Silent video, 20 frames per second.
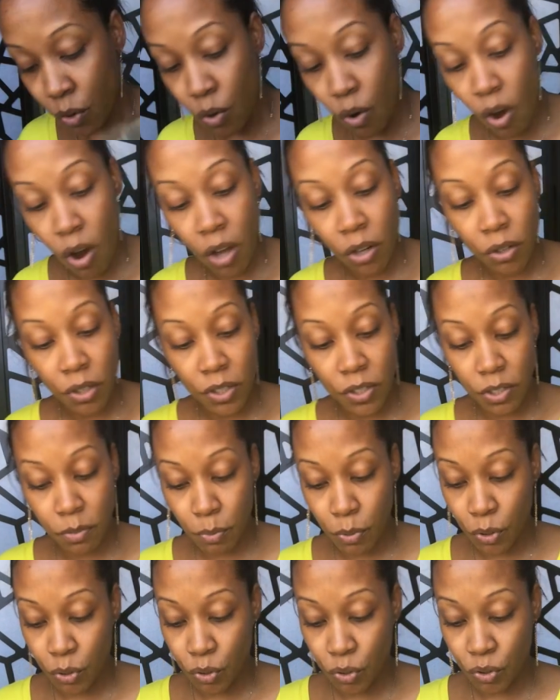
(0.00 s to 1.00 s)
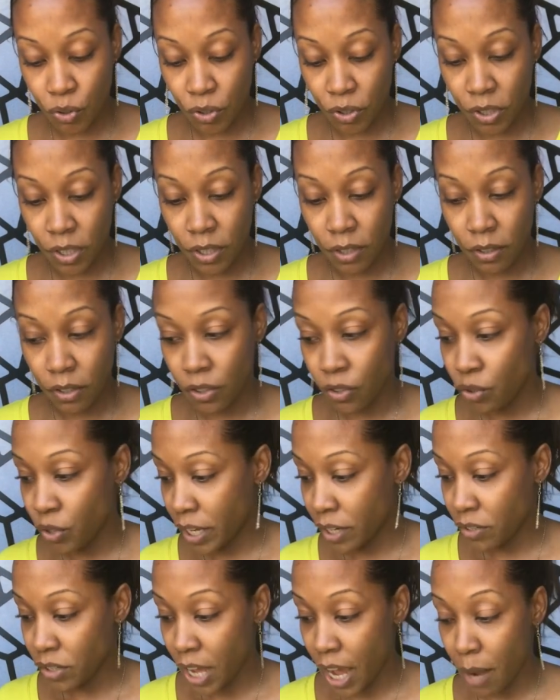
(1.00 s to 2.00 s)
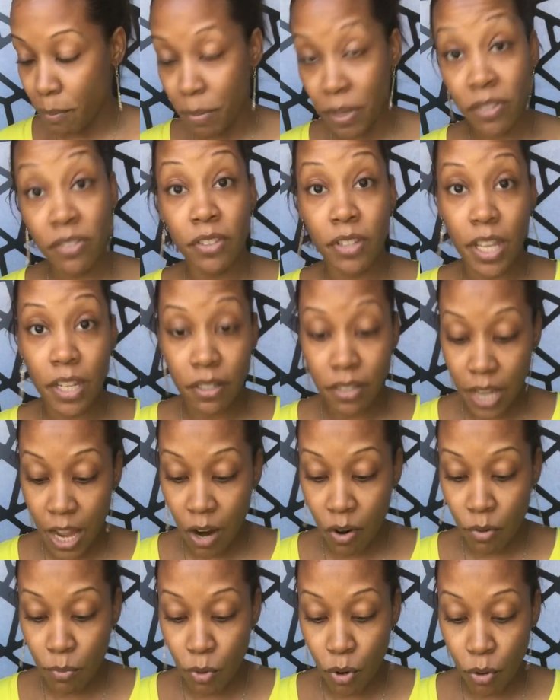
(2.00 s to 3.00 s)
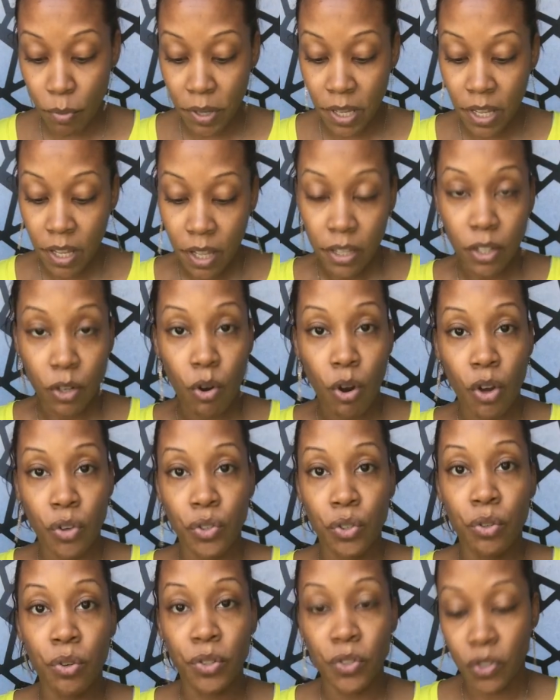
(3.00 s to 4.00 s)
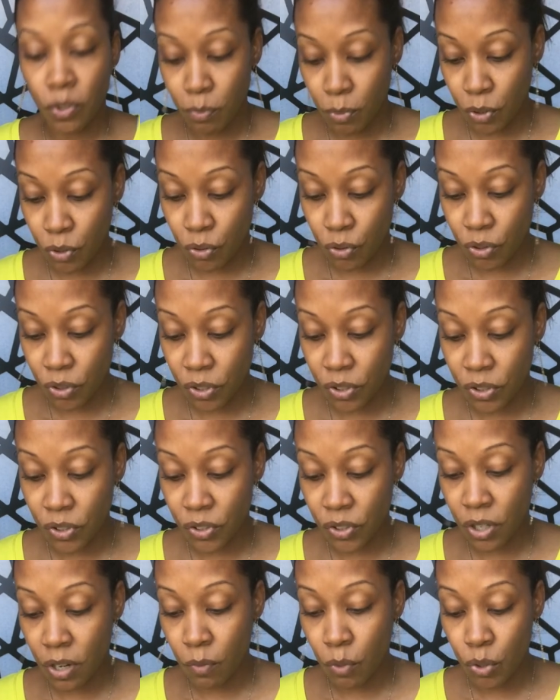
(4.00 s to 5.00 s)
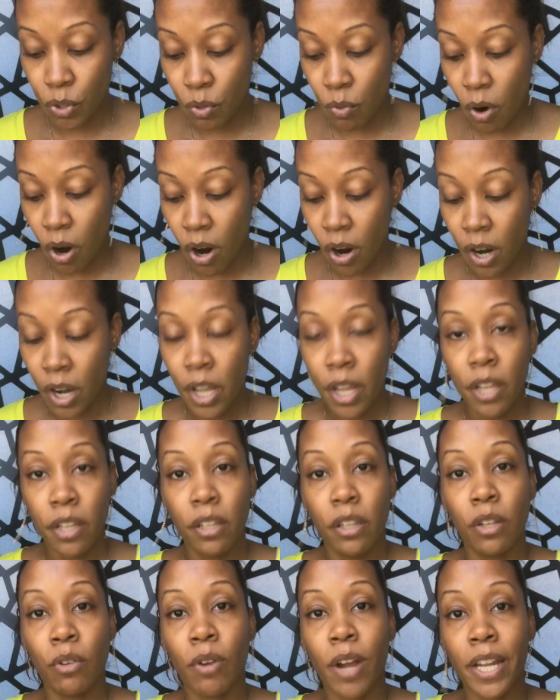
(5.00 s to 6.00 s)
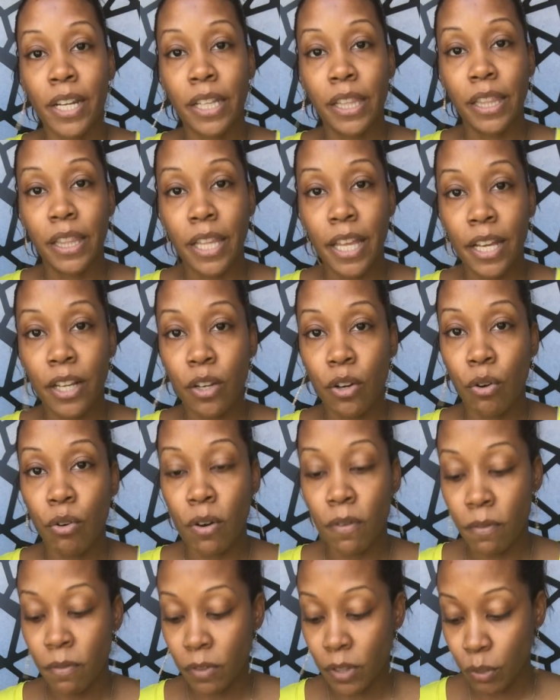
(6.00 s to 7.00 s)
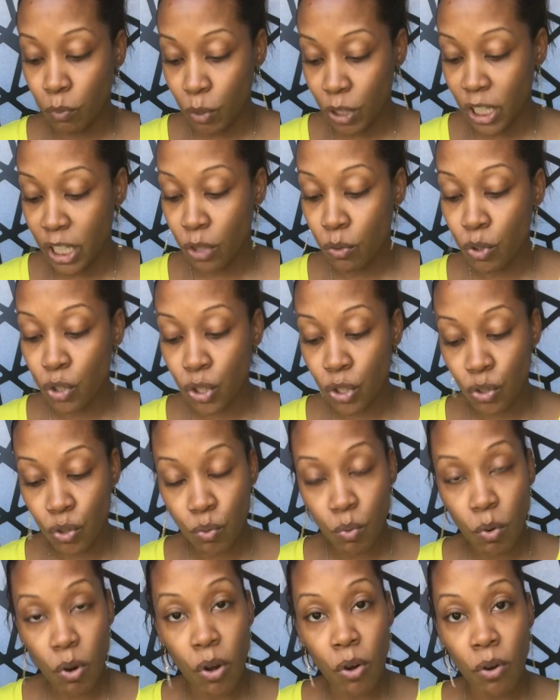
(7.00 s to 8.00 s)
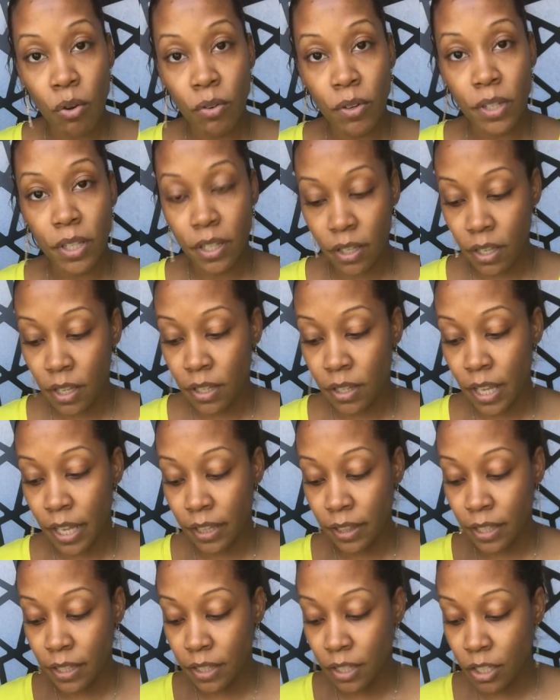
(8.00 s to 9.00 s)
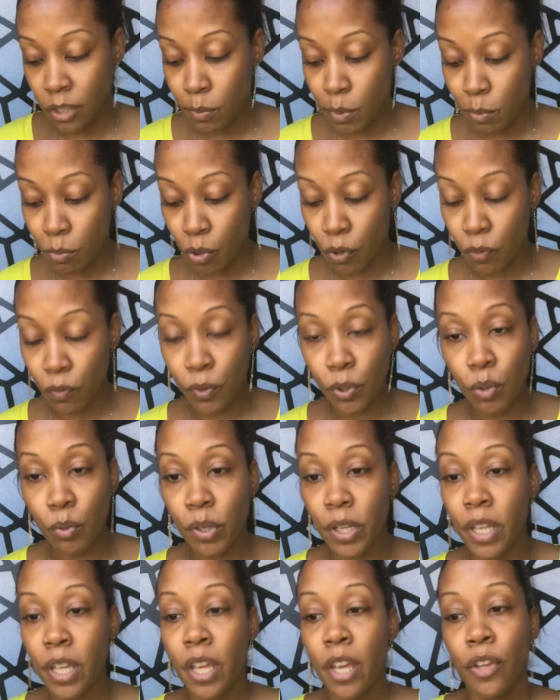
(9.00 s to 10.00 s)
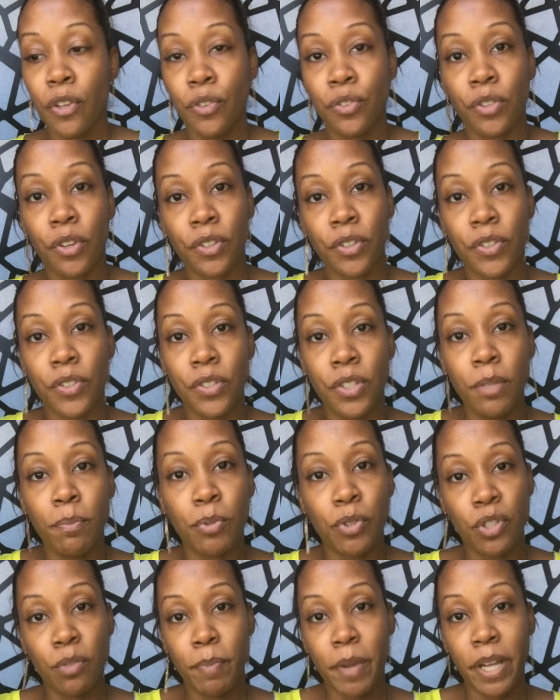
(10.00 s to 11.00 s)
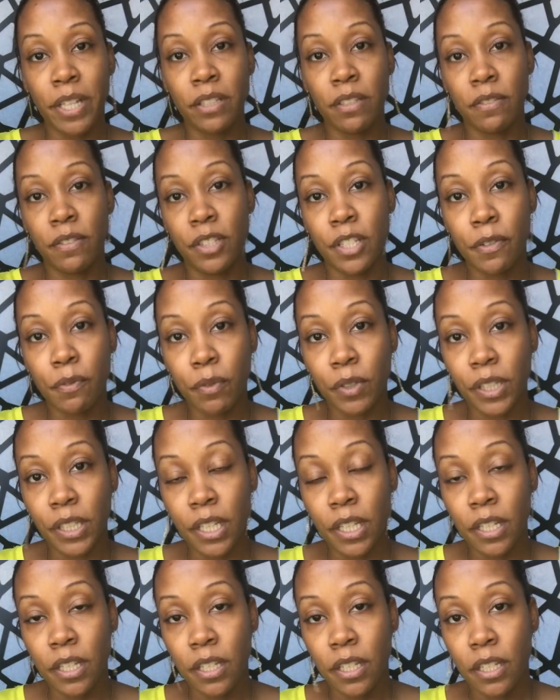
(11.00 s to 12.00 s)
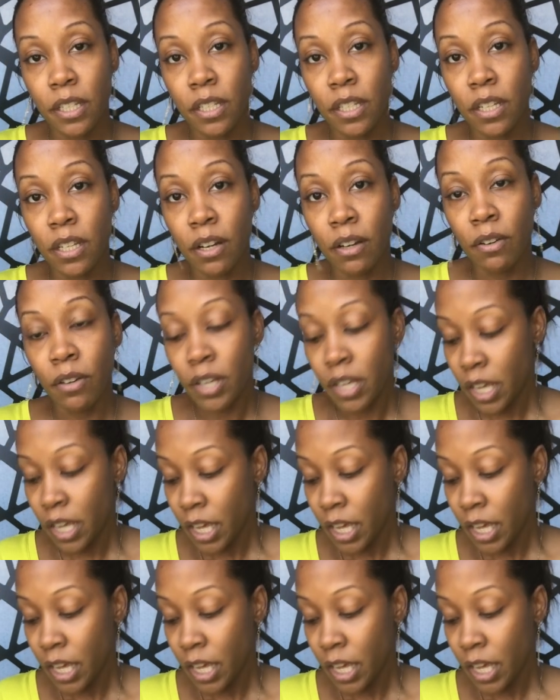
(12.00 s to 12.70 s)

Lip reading: gone on a spiritual journey, because you had basically you had a tower moment to cause you to go on a spiritual journey to discover who you are. You learn how to let go of relinquish control and like let things be more fluid. You start to see perspectives differently, you know,